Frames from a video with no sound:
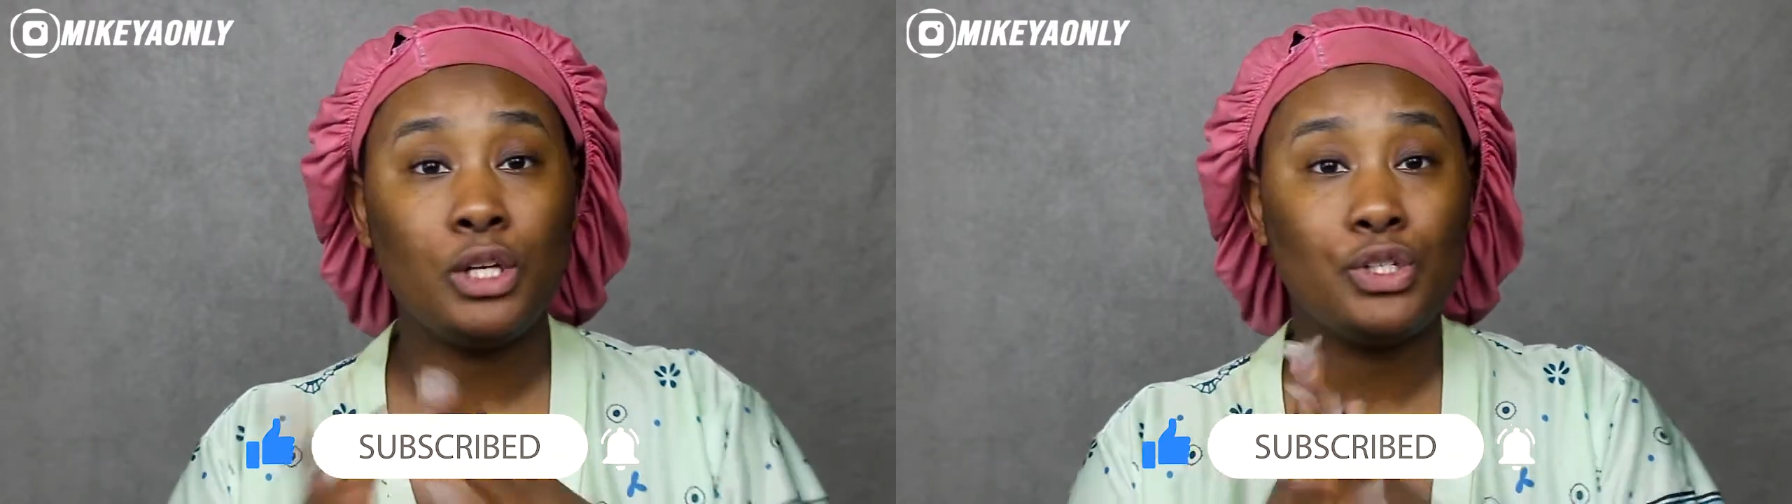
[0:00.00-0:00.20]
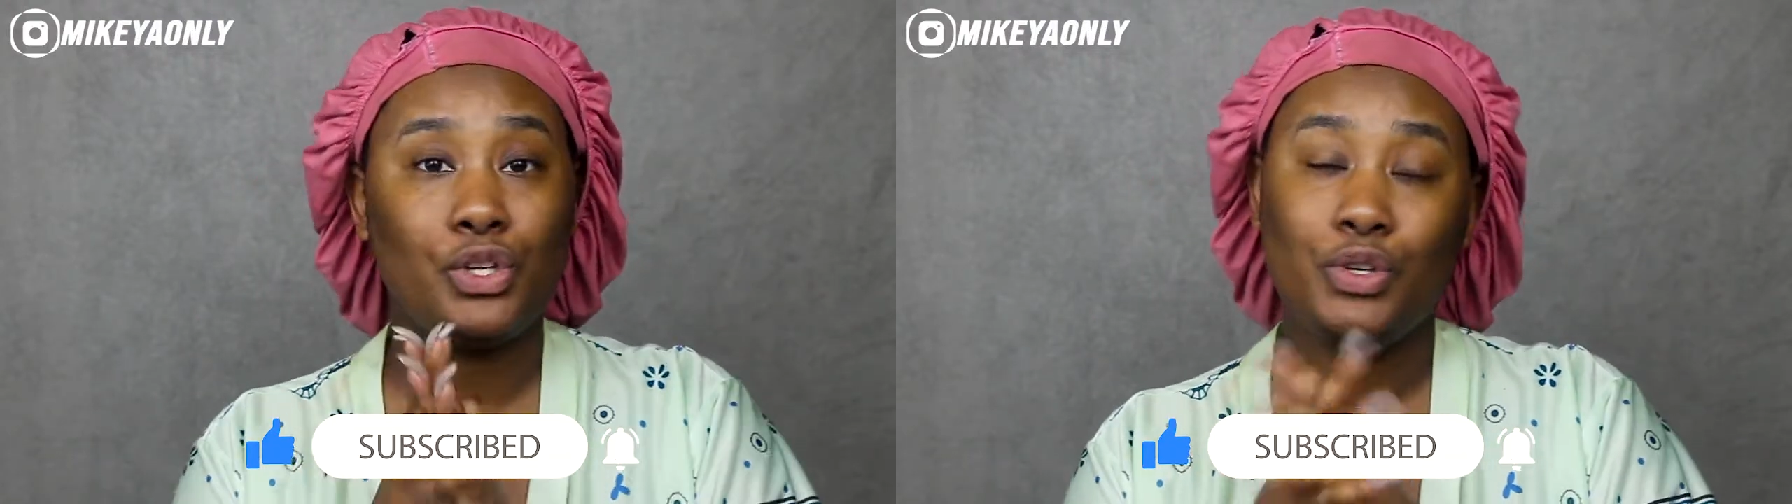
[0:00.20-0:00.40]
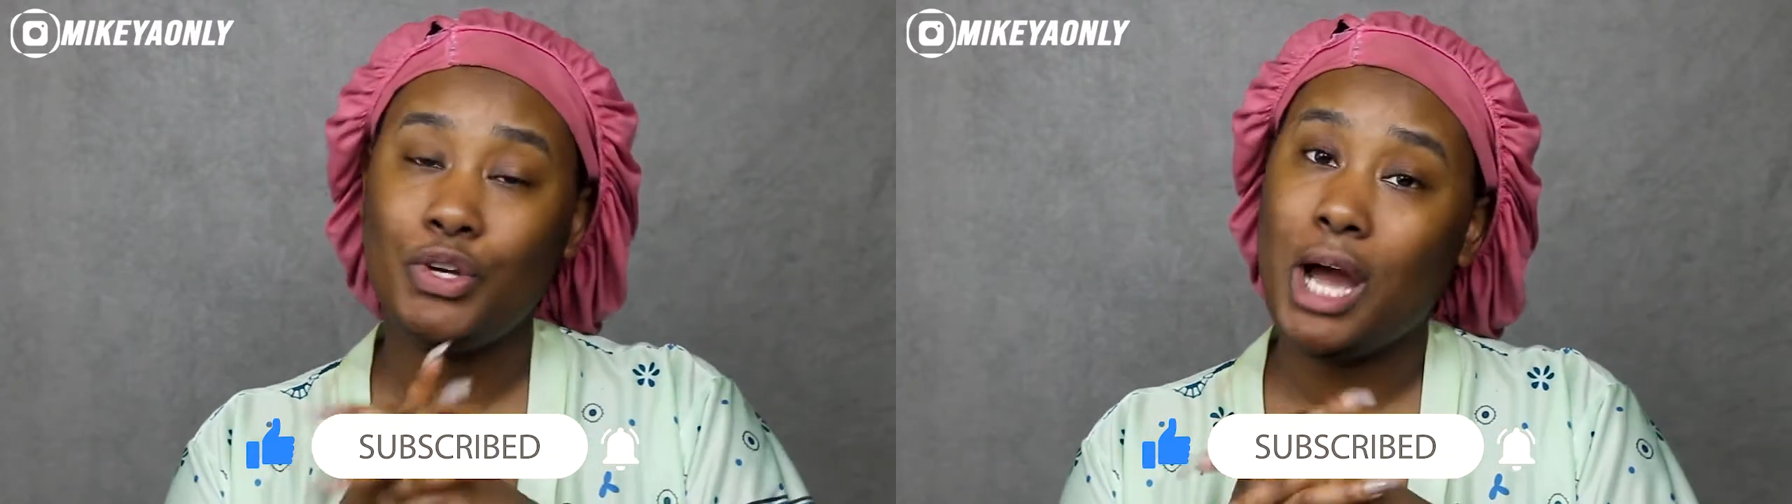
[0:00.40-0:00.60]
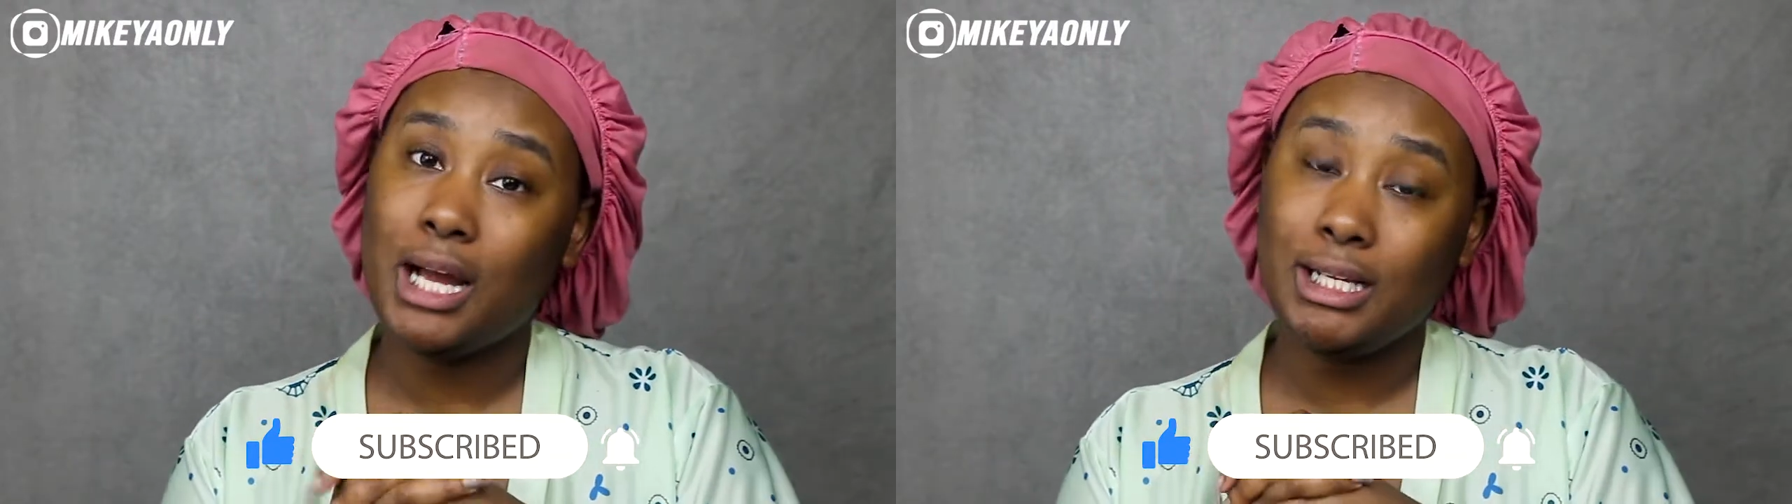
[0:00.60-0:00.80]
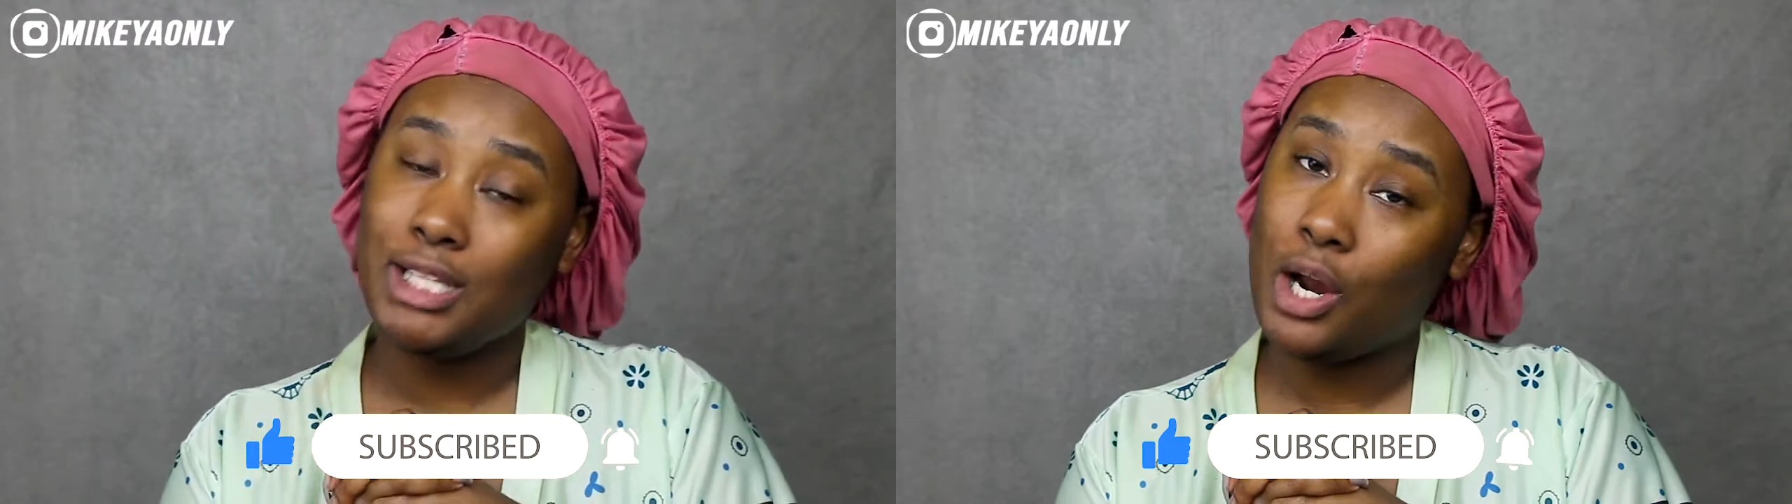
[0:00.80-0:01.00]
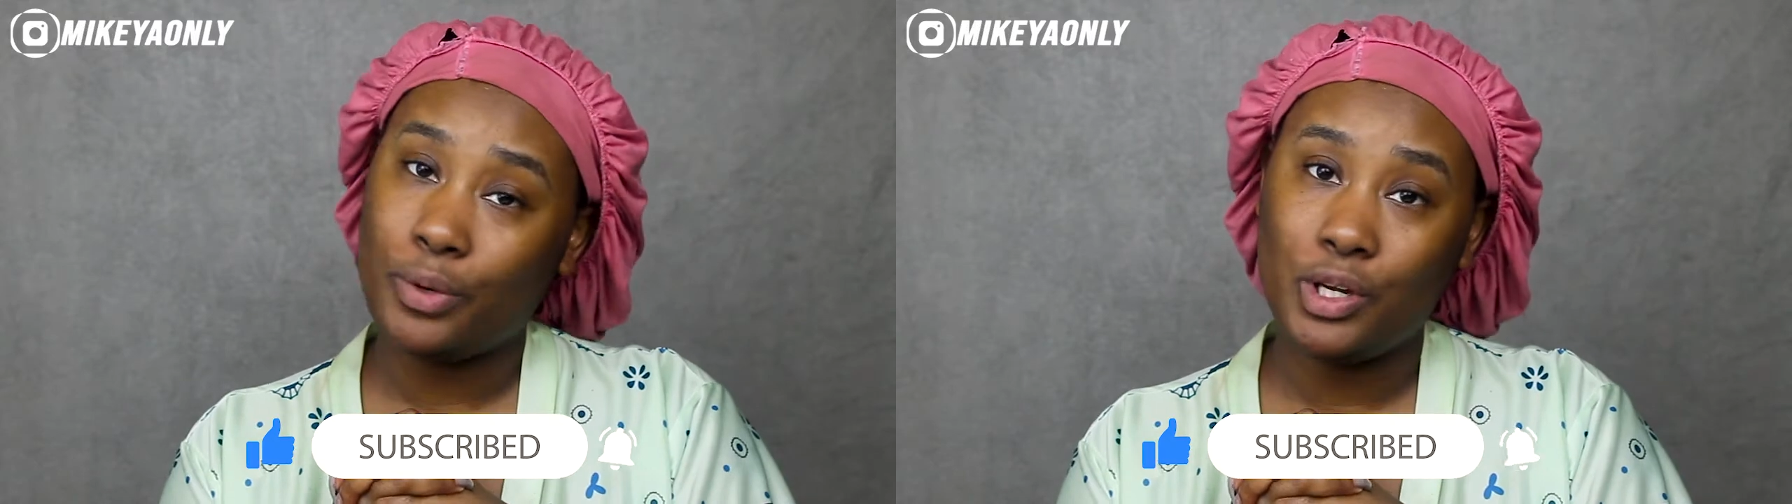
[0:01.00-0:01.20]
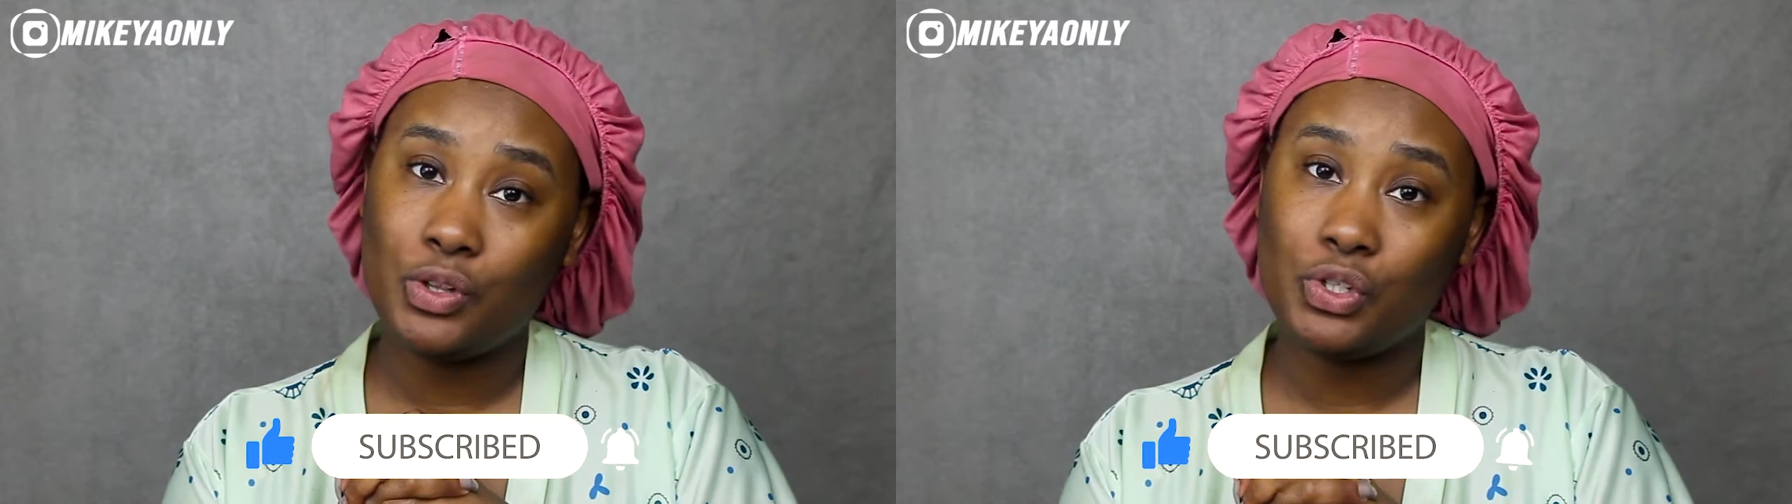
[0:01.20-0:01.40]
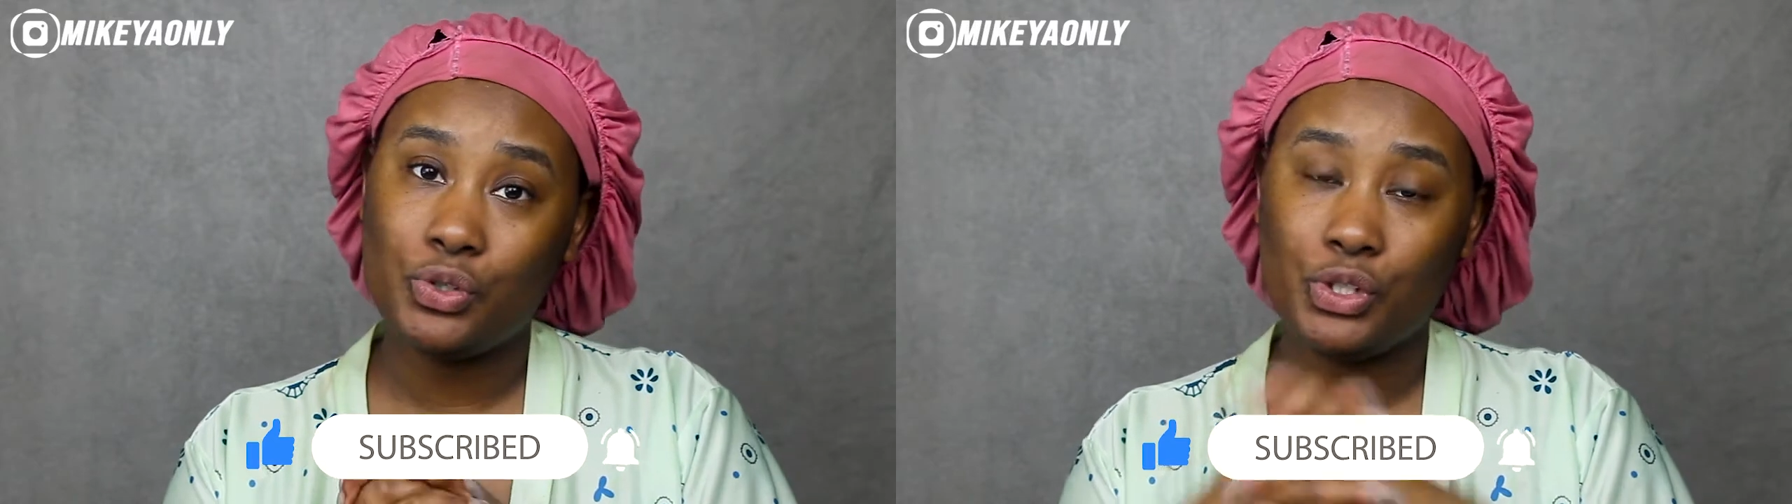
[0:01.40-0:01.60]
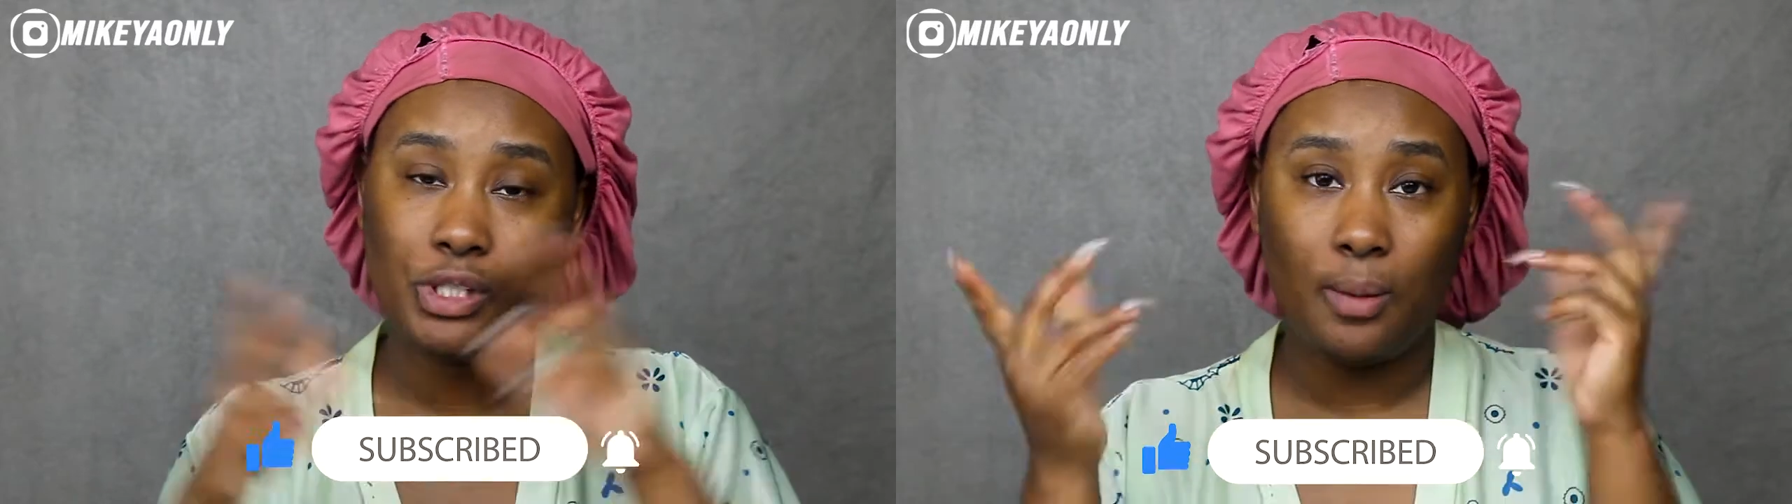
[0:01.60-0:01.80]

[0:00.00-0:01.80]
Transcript: So you guys already know the drill.